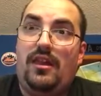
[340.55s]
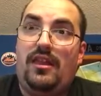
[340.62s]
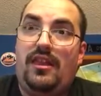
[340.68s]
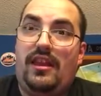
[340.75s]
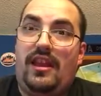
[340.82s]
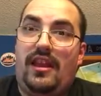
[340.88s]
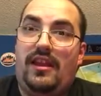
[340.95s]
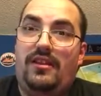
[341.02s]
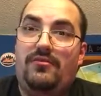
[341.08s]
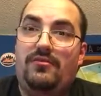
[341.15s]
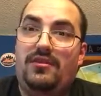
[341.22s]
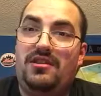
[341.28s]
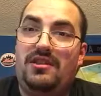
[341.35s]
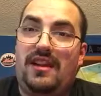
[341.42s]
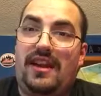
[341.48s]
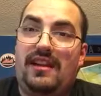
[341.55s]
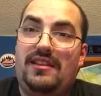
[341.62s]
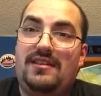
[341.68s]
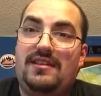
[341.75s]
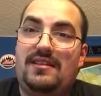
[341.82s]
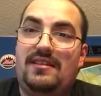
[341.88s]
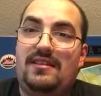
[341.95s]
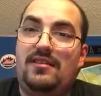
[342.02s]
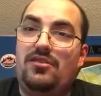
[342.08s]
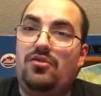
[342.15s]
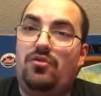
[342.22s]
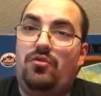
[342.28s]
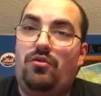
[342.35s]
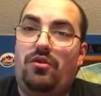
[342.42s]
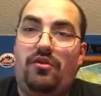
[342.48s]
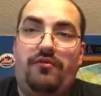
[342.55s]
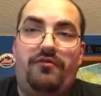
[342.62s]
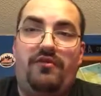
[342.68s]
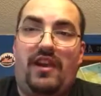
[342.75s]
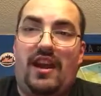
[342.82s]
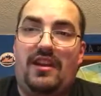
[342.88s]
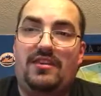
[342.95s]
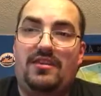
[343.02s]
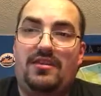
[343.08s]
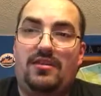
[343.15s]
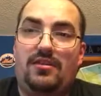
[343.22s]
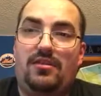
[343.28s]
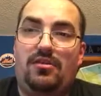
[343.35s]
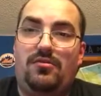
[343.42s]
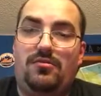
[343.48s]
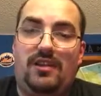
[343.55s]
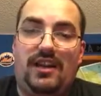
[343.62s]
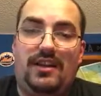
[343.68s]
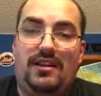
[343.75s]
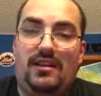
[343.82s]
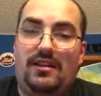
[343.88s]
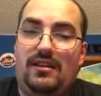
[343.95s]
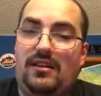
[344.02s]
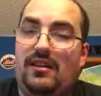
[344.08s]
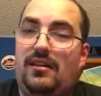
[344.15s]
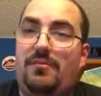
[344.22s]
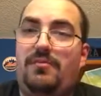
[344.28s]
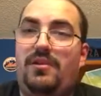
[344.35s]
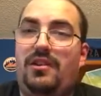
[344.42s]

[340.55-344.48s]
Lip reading: That was a snore fest. Oh my god,